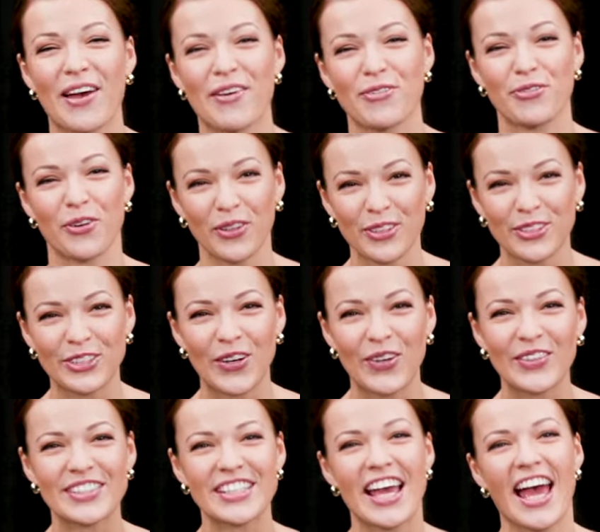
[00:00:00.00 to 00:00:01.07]
have folk
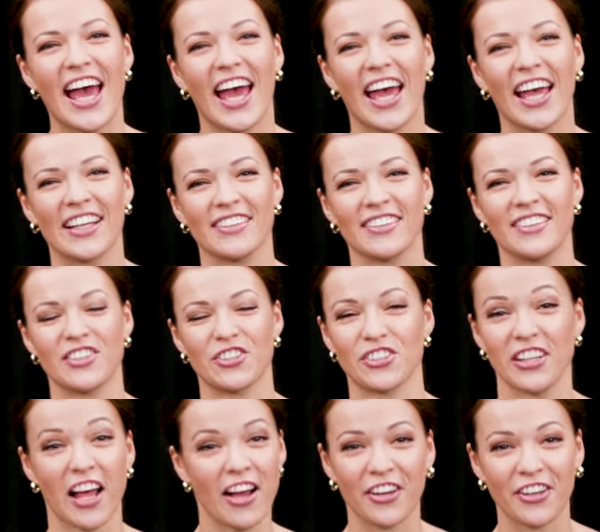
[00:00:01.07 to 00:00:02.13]
songs and the
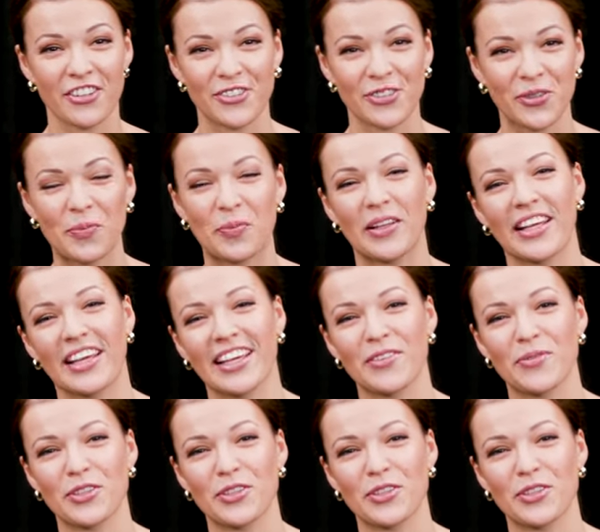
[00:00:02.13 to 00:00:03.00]
schlagers to play,